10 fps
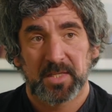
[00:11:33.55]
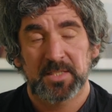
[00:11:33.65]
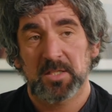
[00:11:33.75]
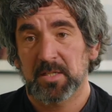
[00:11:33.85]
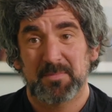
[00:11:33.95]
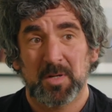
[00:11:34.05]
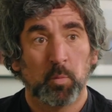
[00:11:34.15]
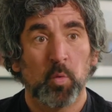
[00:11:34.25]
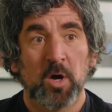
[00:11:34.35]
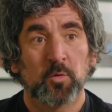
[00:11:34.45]
is like a
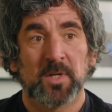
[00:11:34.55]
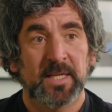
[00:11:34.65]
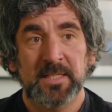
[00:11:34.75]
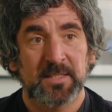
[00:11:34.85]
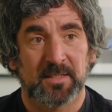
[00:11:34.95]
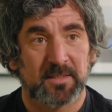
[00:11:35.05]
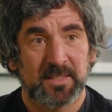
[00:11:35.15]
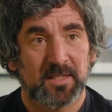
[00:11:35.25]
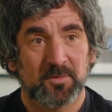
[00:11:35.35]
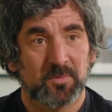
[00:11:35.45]
world leader,
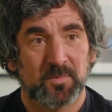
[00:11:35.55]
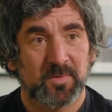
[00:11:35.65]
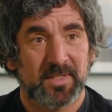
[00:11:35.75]
you know,